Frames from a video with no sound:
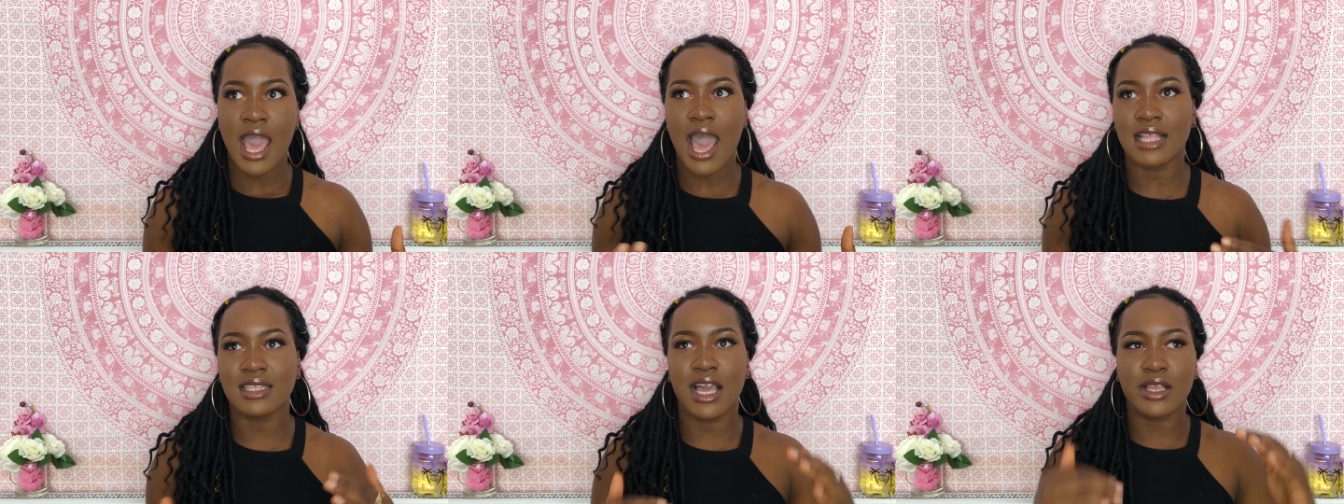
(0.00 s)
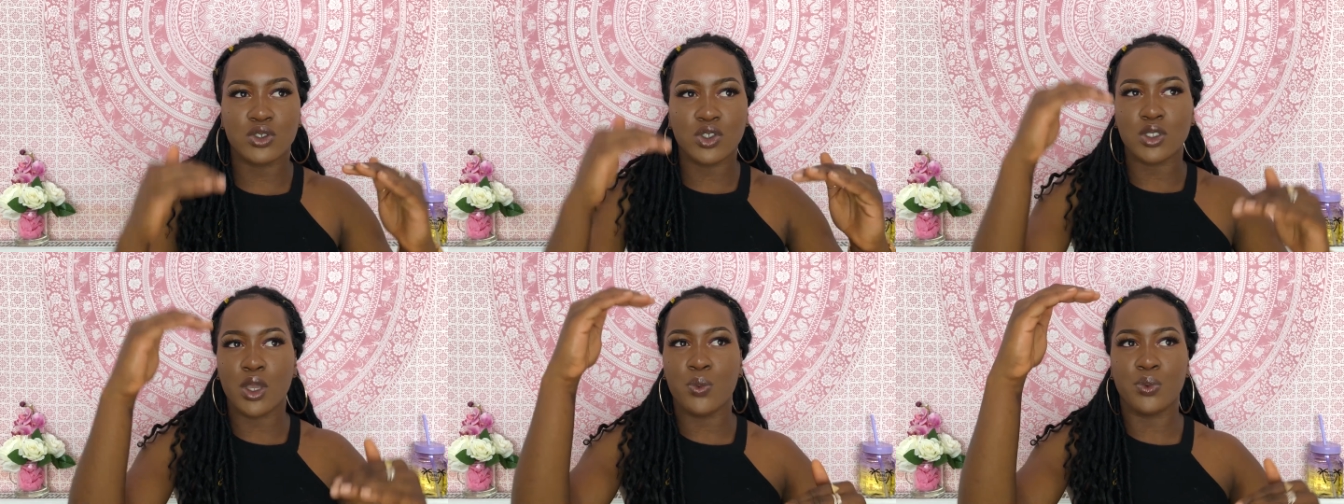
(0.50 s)
and like
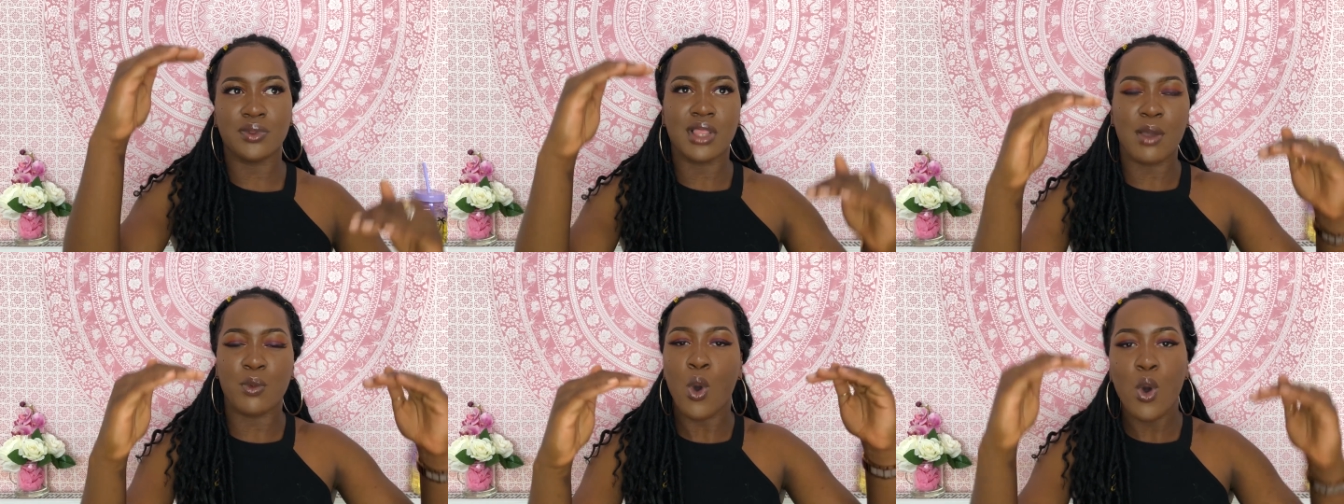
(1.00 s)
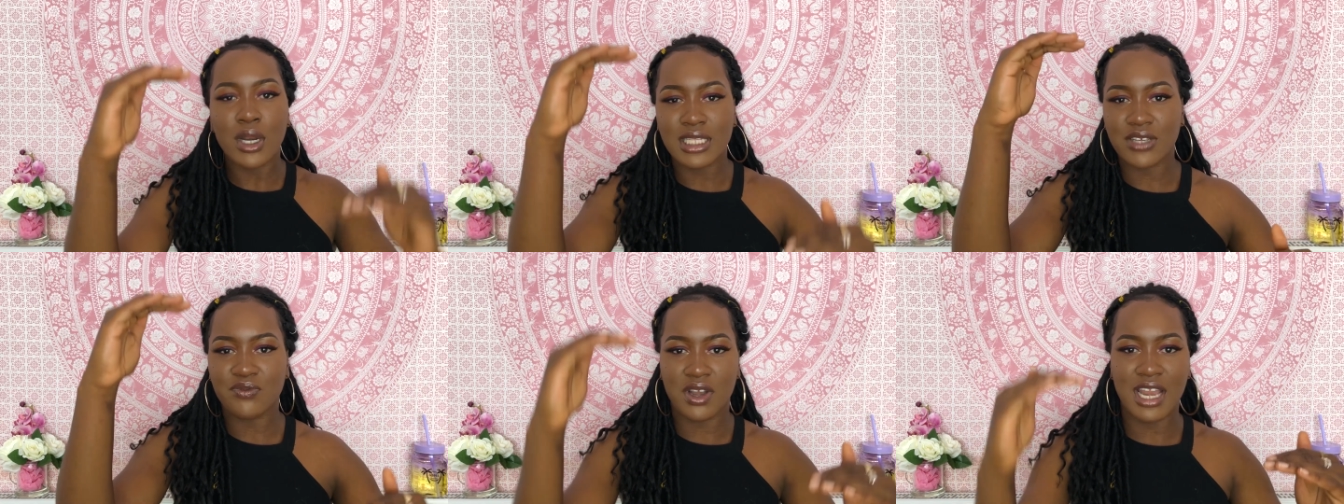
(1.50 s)
we're all at
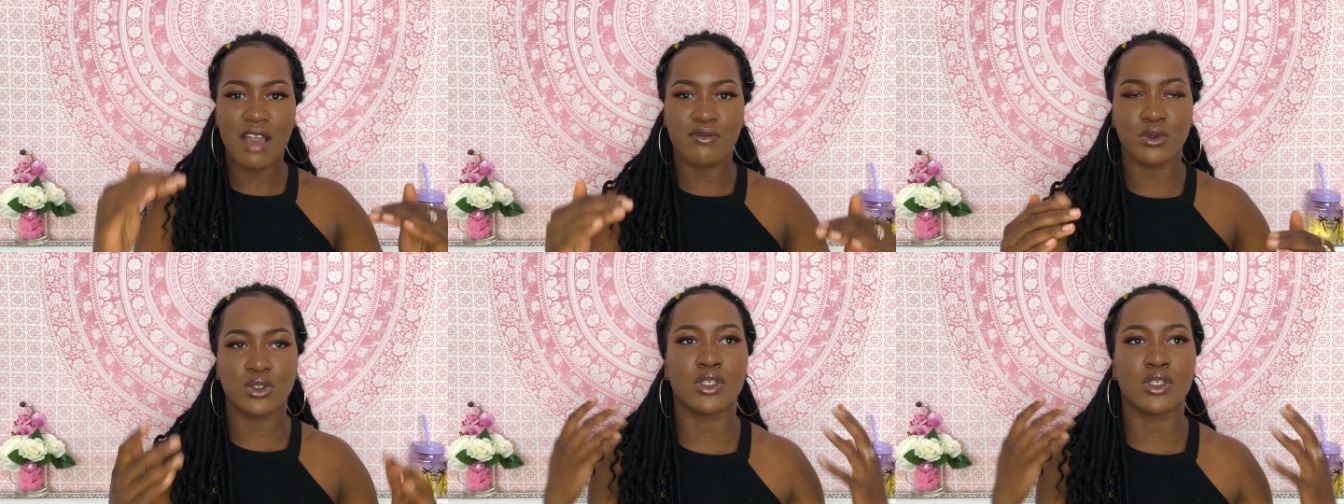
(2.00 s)
different levels.